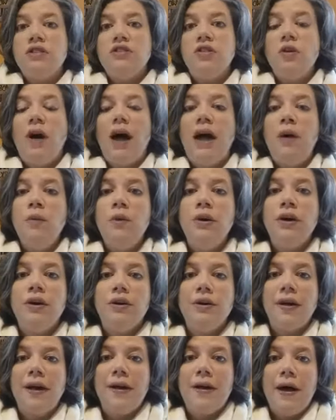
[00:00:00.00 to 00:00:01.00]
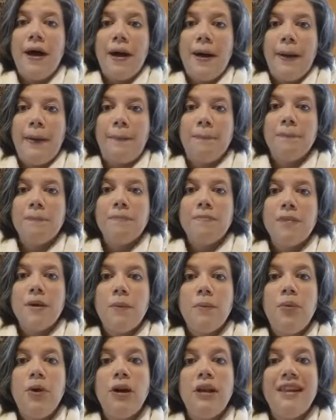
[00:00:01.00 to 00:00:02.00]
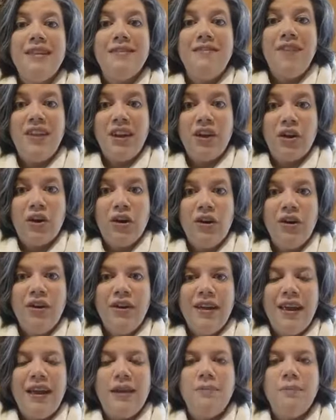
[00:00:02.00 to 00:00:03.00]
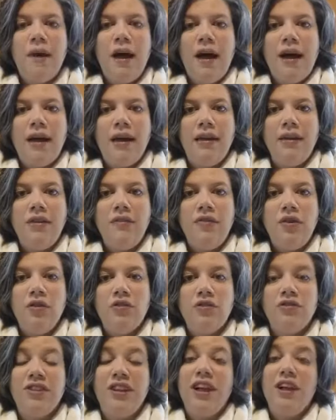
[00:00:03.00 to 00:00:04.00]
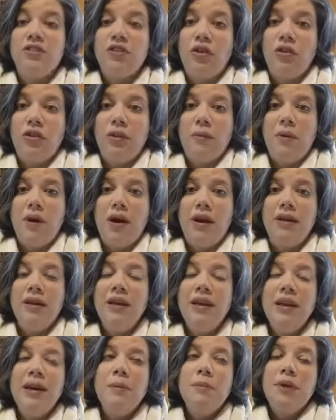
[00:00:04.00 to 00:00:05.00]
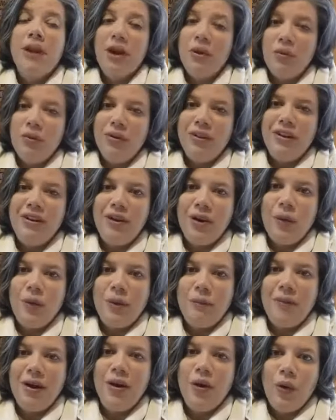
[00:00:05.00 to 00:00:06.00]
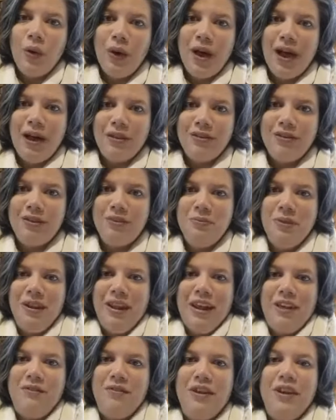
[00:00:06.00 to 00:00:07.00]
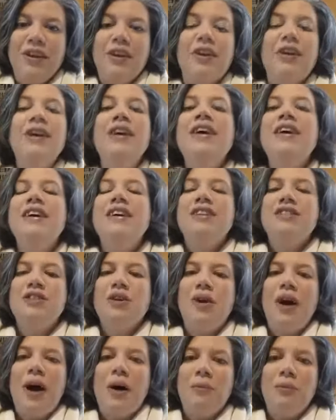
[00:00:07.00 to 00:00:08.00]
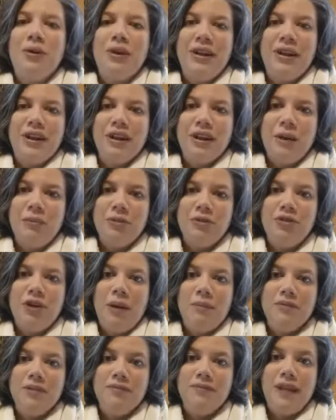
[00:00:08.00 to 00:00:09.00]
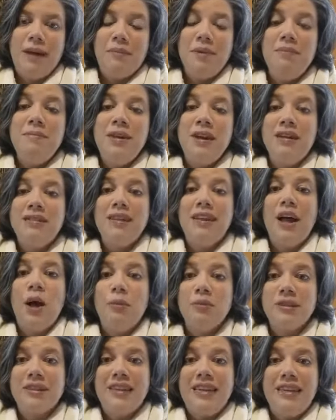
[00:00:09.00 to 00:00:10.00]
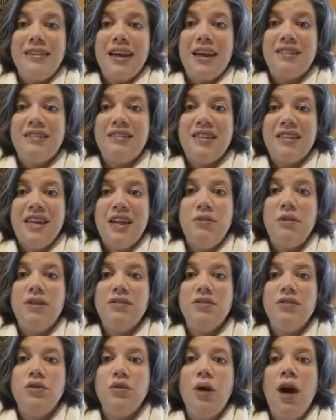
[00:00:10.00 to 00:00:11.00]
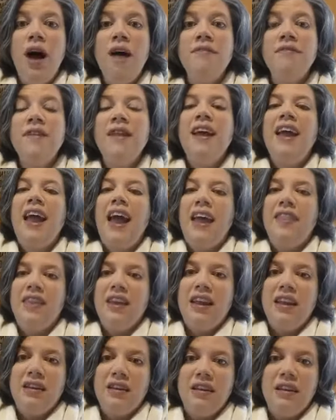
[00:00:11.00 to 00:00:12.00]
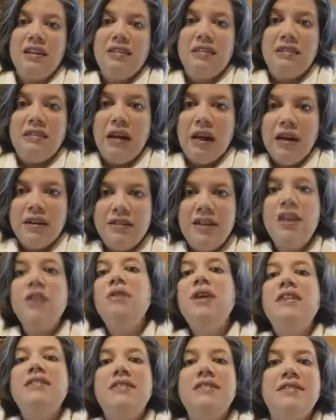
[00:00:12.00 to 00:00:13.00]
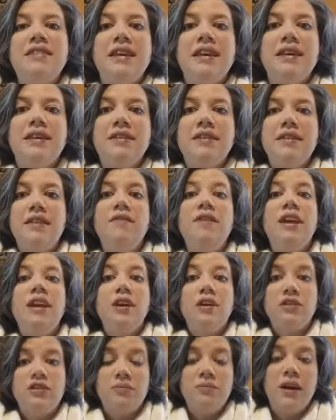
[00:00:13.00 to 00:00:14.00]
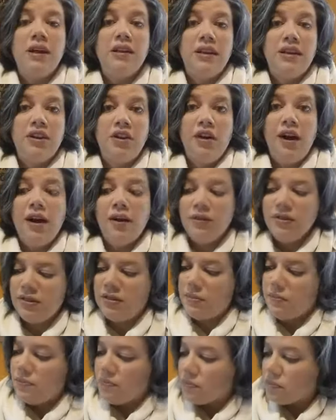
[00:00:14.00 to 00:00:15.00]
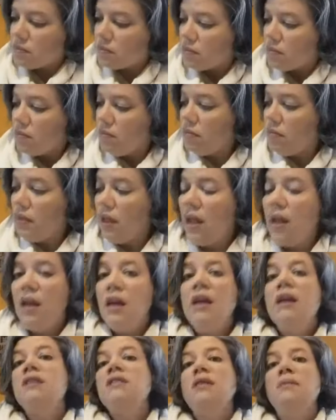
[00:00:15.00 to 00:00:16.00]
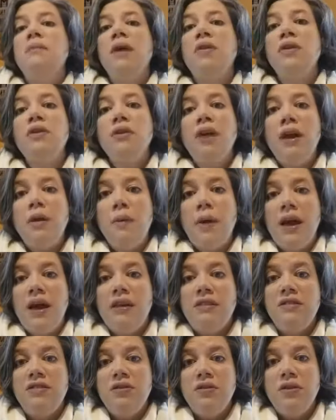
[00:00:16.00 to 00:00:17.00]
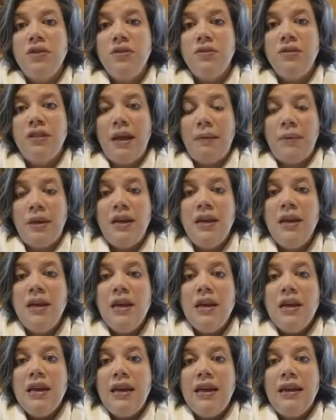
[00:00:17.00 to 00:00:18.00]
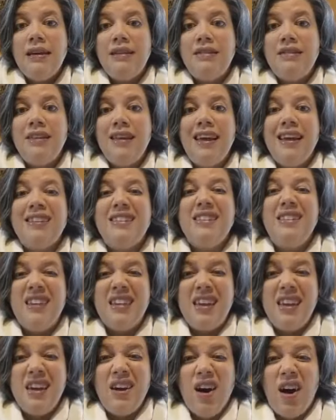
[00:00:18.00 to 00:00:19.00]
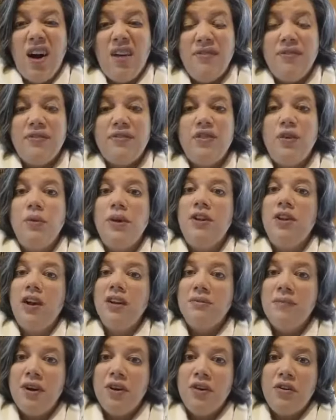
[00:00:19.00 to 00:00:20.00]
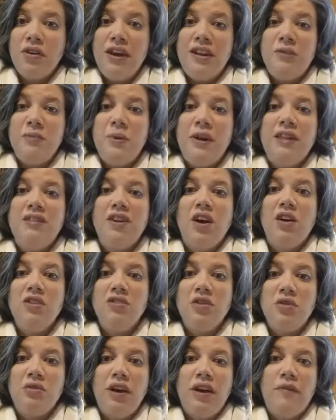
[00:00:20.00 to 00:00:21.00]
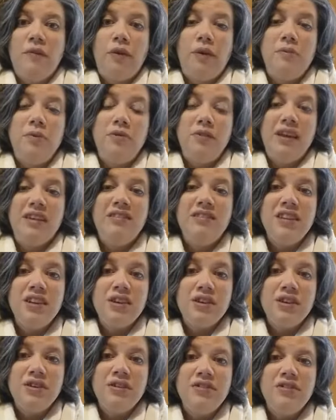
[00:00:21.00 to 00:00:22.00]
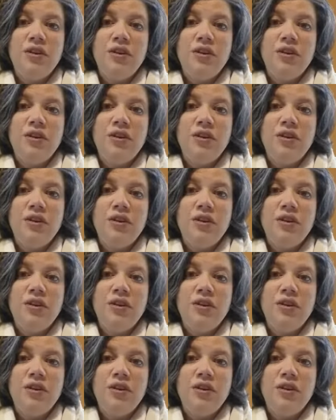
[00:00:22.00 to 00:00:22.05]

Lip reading: So I will put vinegar in my diffusers and I'll turn them on, but I really don't want my whole house to smell like vinegar. So I'll put in a couple drops of lemon because it helps clean that sticky residue off and then it decreases the vinegar smell in your house. Some other great ways to use lemon is to get sticky off. So we talked about grease, but it's also great for removing stickers.